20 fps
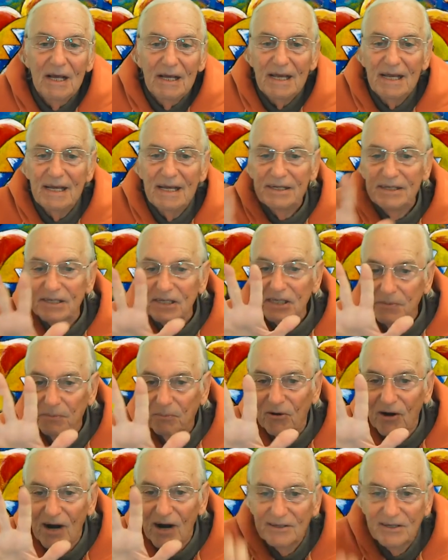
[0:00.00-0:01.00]
is this
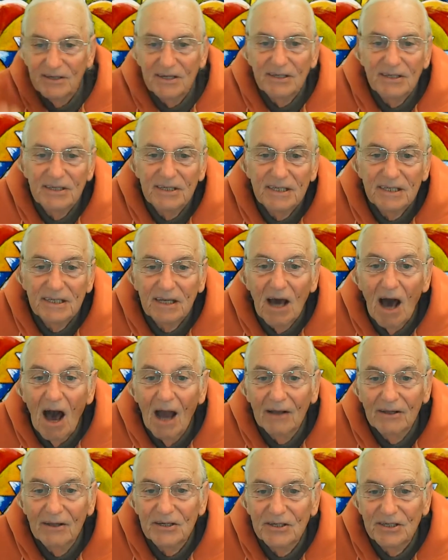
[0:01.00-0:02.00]
presence, this
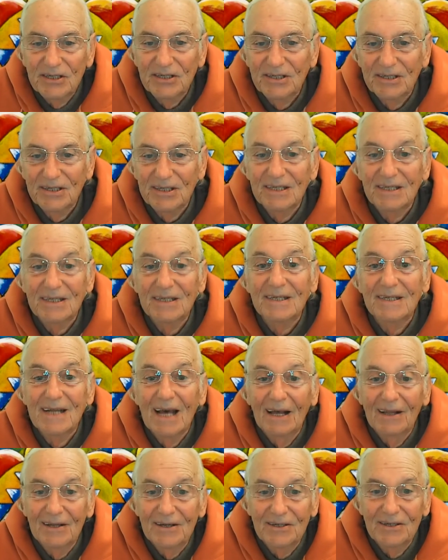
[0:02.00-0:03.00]
cognizance, this
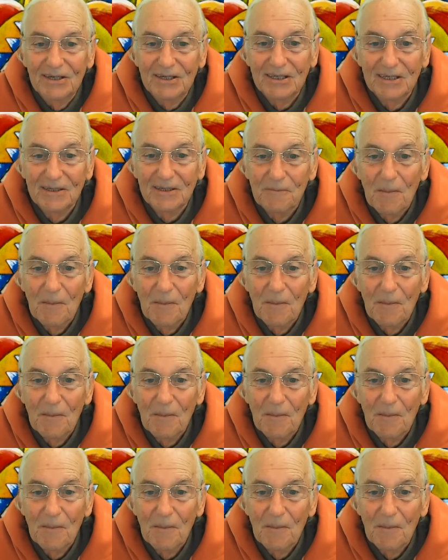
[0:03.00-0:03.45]
intelligence.